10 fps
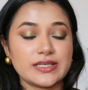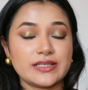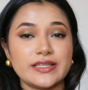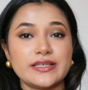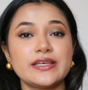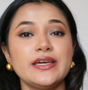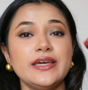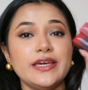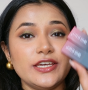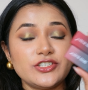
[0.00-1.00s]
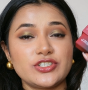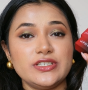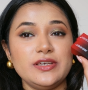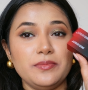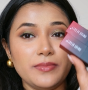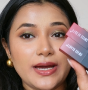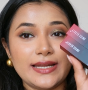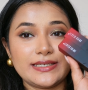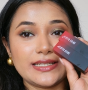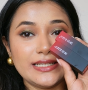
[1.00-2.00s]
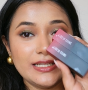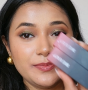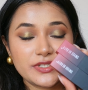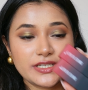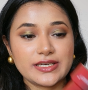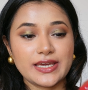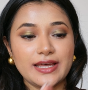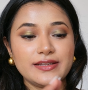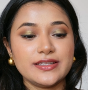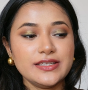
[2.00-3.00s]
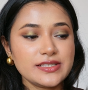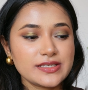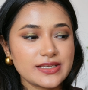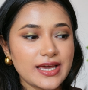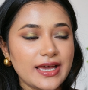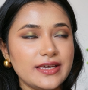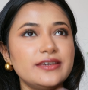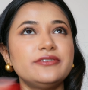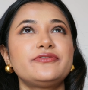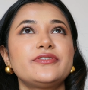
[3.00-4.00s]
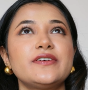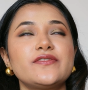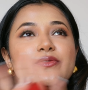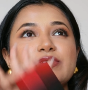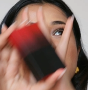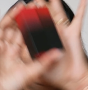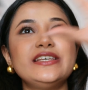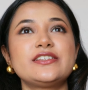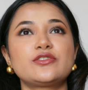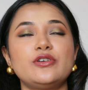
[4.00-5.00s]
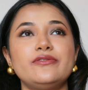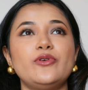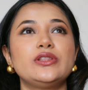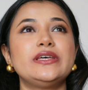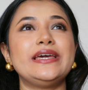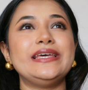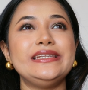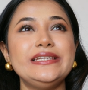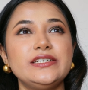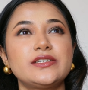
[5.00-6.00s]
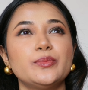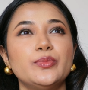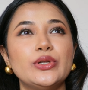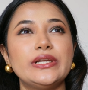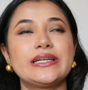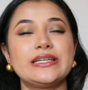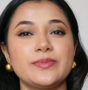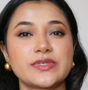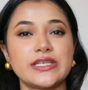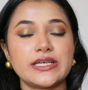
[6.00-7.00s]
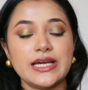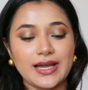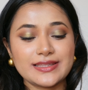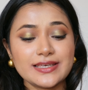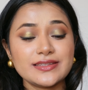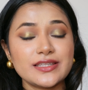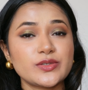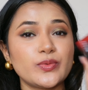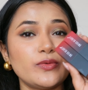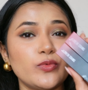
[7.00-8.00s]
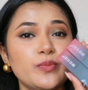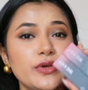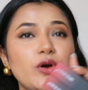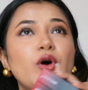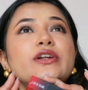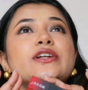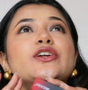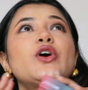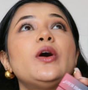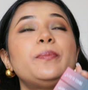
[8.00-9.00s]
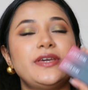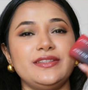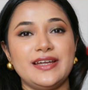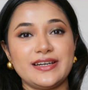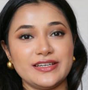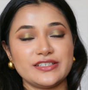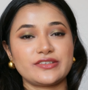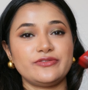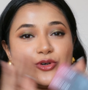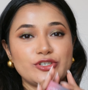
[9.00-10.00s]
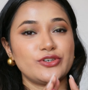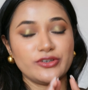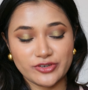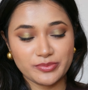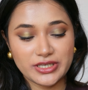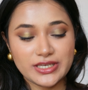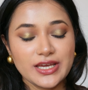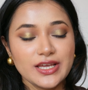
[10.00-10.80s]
are their HD matte lipstick, and this, if there was a list of all the elite bullet lipstick, I think this one would be on top in that list for sure for me.